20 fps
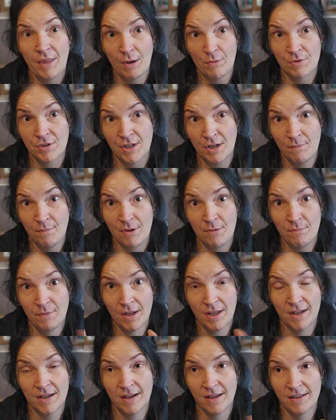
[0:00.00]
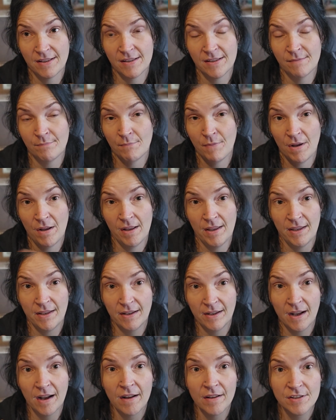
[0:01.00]
That was going to be
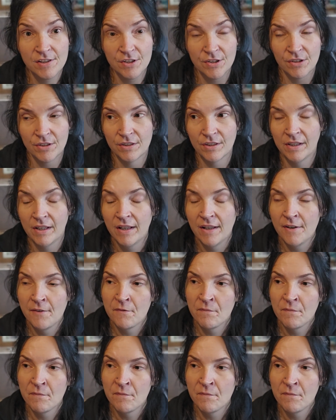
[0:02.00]
my cast on